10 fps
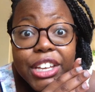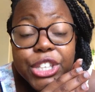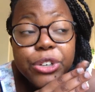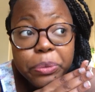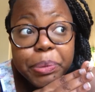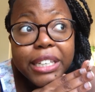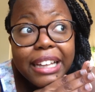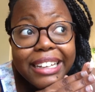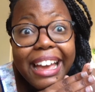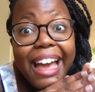You'd be
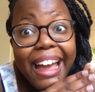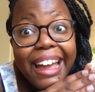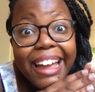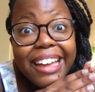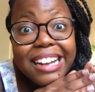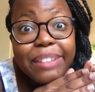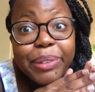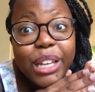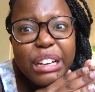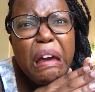like, hey, and I'd
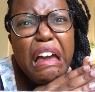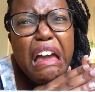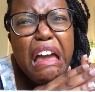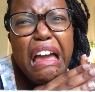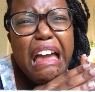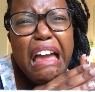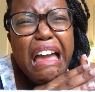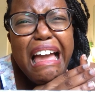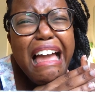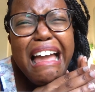be like,
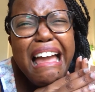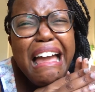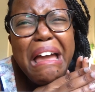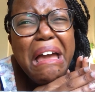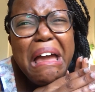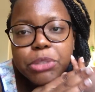hey.